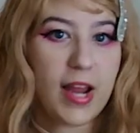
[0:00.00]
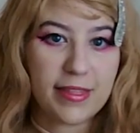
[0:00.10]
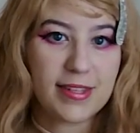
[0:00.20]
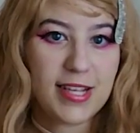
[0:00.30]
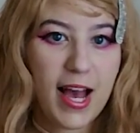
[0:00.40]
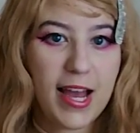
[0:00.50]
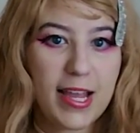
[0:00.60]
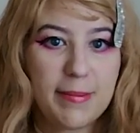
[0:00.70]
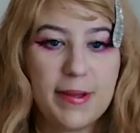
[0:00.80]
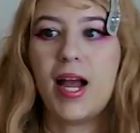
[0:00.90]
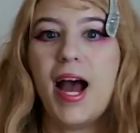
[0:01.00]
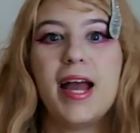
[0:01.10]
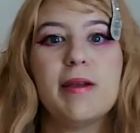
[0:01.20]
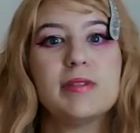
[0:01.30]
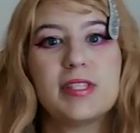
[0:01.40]
at the time.
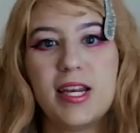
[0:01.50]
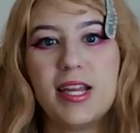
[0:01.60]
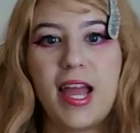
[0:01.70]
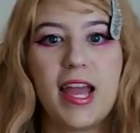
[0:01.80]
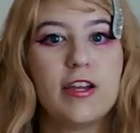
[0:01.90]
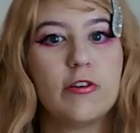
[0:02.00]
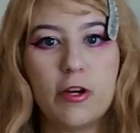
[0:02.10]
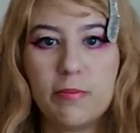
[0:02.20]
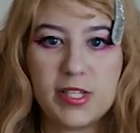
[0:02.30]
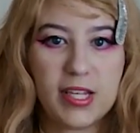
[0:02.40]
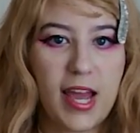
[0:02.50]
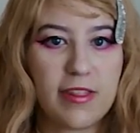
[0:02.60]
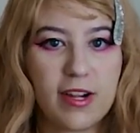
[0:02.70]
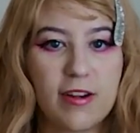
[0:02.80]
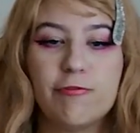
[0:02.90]
I was getting a group
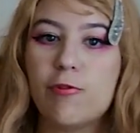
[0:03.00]
together